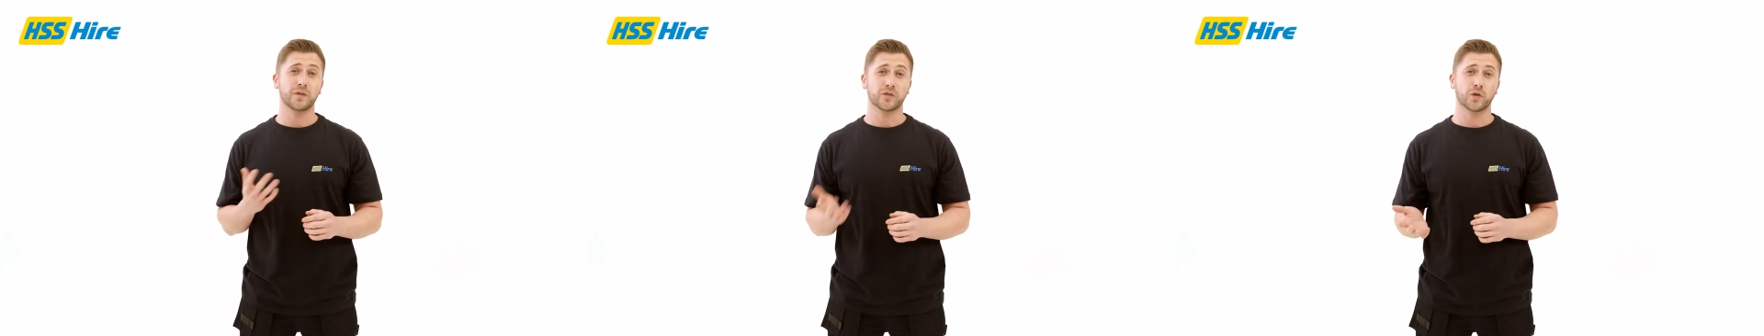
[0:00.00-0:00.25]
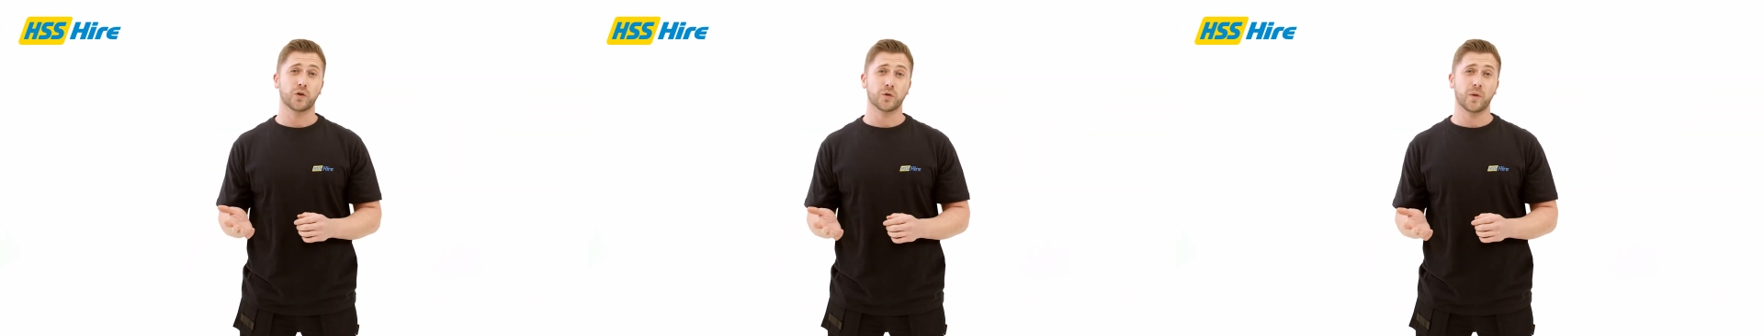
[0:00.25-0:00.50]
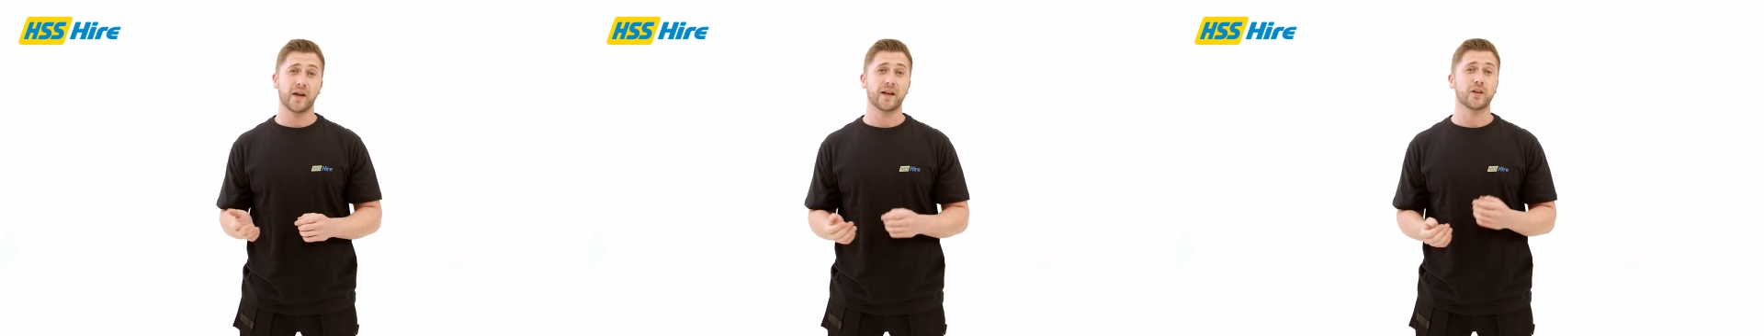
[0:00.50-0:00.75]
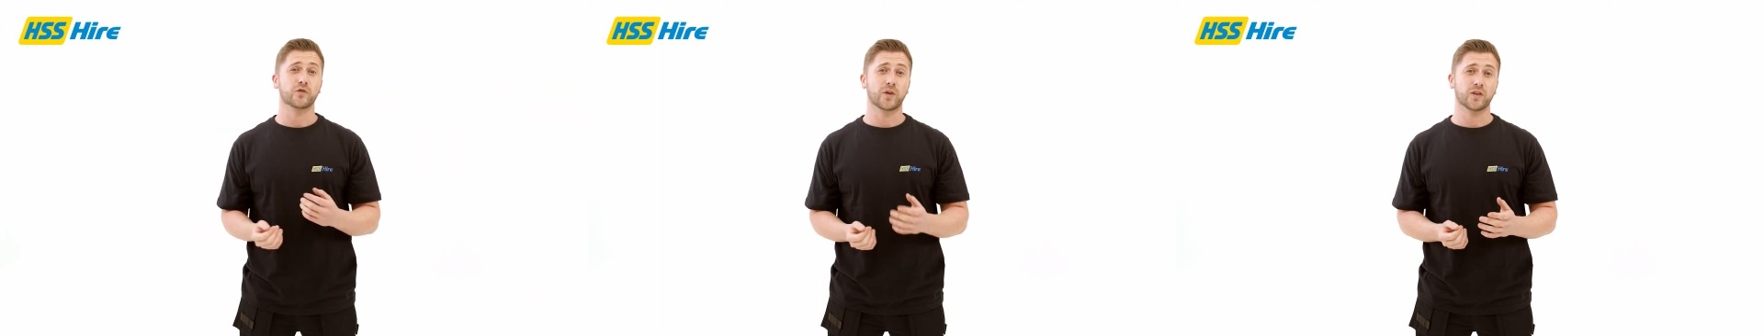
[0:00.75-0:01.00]
stored away
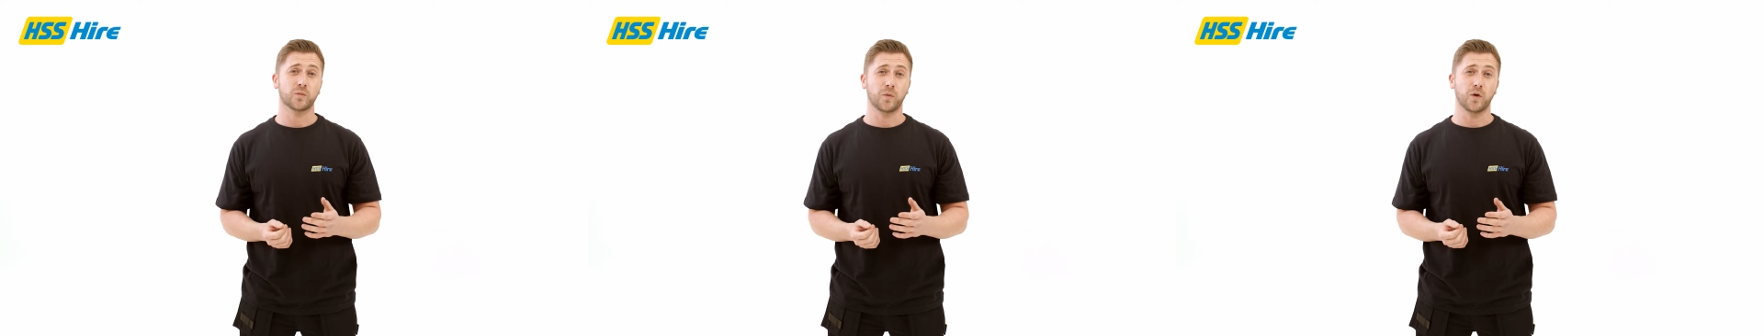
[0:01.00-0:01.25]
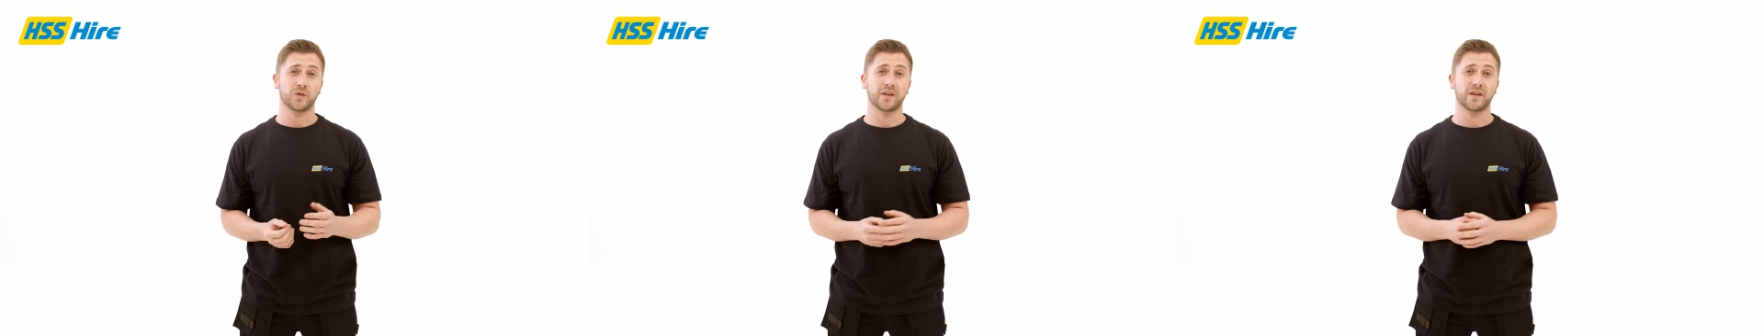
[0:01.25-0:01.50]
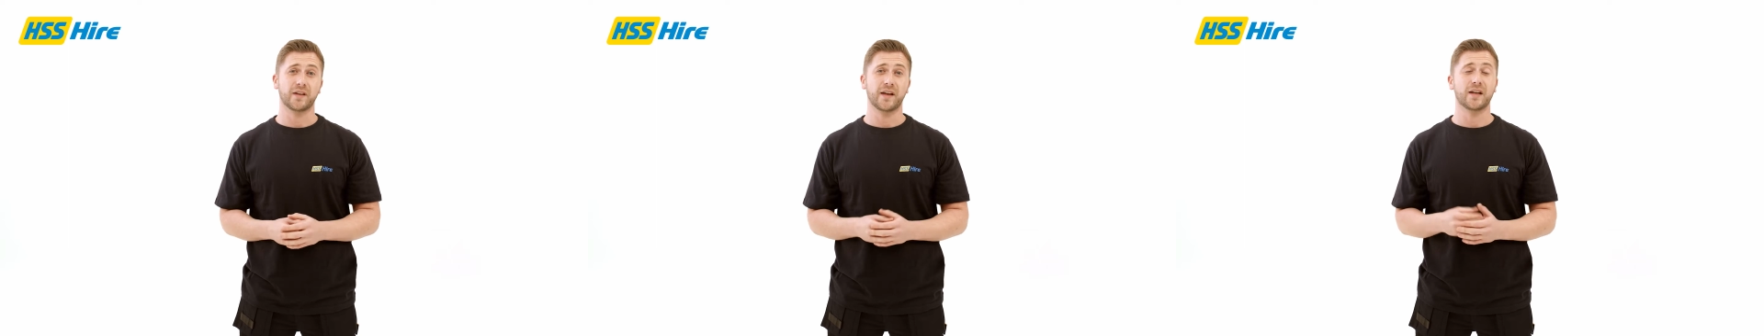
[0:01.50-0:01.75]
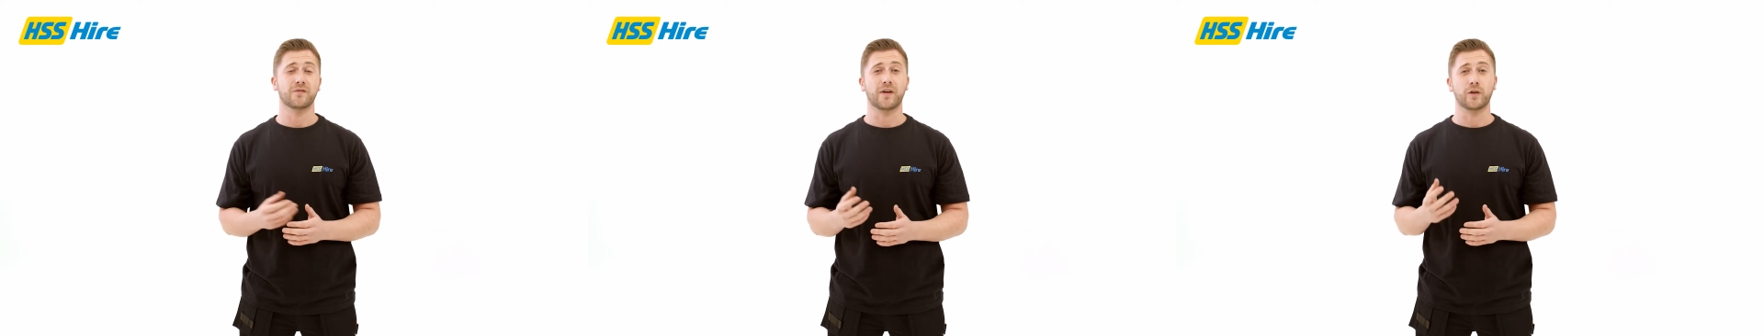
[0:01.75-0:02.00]
and transported
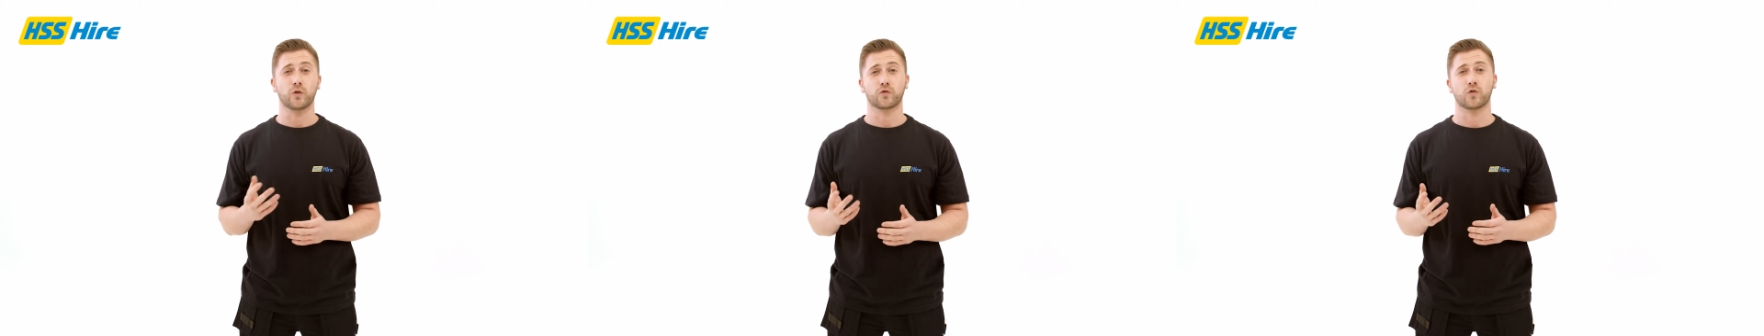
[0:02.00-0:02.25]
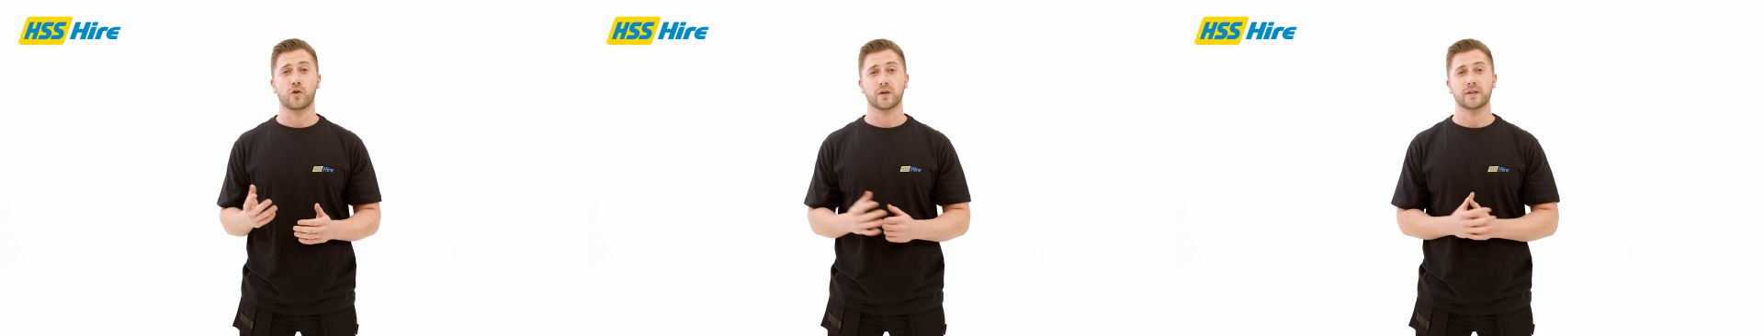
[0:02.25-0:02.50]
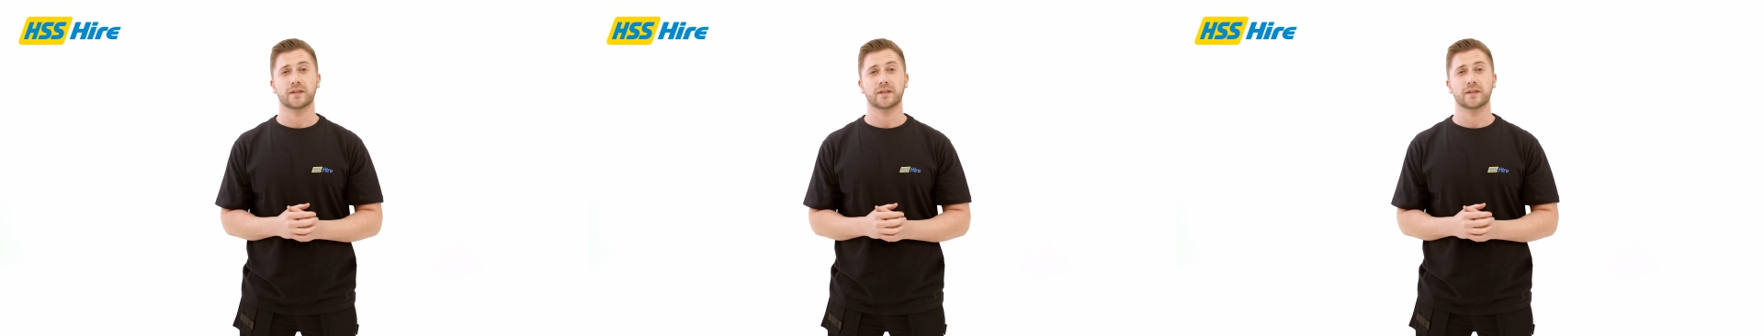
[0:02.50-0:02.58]
in a van or truck.